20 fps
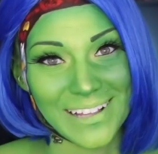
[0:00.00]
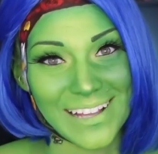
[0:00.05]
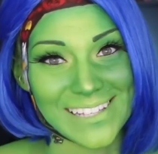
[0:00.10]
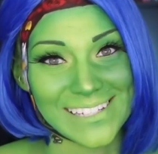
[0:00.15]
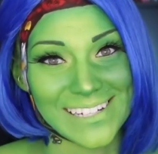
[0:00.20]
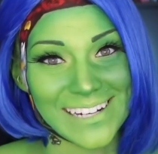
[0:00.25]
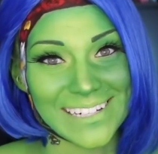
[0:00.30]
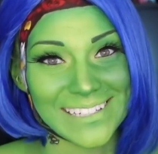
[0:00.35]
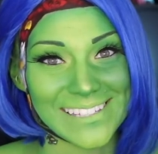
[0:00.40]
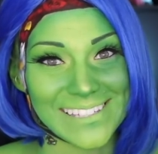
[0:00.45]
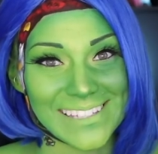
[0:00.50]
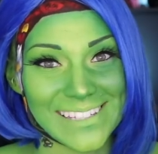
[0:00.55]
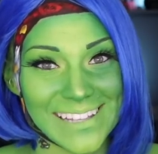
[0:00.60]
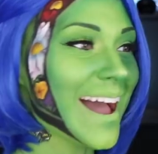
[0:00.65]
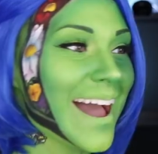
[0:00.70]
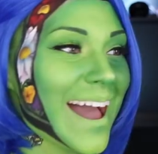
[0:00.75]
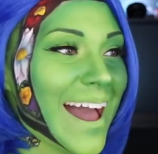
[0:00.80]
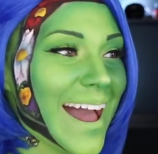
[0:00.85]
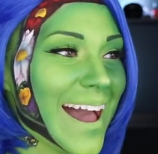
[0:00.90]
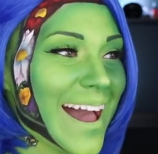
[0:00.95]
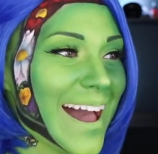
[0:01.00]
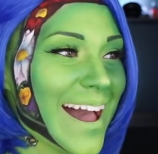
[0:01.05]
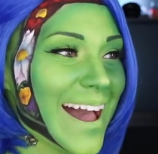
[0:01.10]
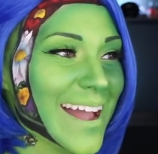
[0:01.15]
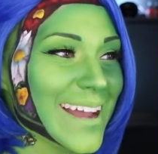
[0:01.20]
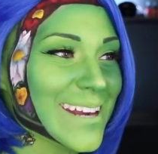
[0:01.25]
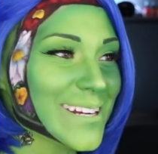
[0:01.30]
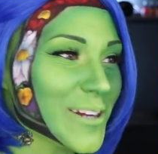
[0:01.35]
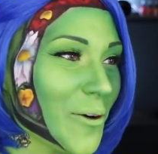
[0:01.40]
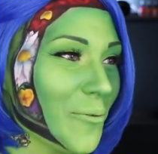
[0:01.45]
last night to see that.
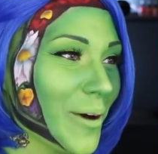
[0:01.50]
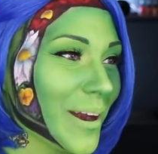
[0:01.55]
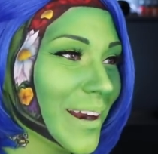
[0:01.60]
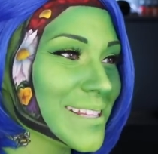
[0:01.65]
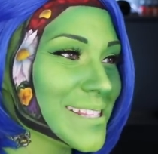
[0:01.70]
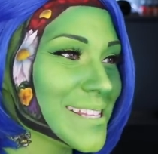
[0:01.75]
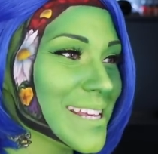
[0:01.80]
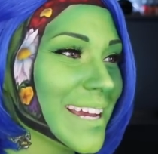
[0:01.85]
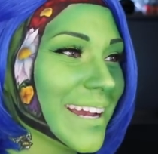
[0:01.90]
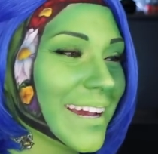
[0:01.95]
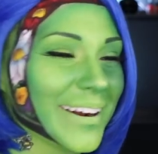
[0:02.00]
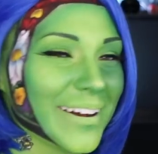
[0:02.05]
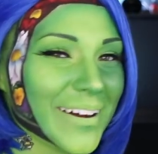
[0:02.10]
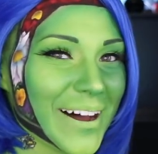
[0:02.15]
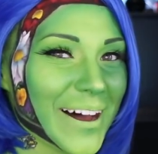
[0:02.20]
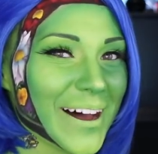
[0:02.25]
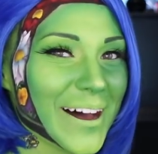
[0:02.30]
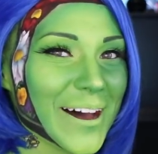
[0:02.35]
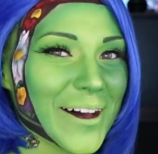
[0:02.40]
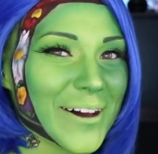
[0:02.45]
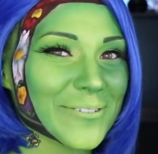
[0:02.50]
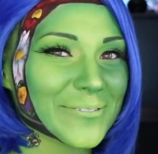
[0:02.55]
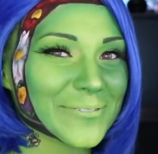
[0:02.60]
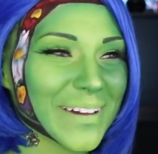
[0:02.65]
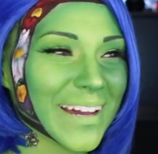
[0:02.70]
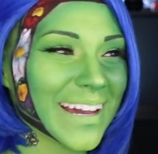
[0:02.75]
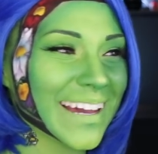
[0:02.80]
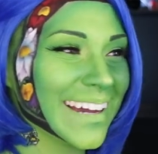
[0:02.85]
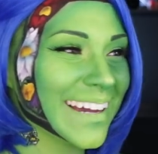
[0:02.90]
Ah, I don't want to take it off.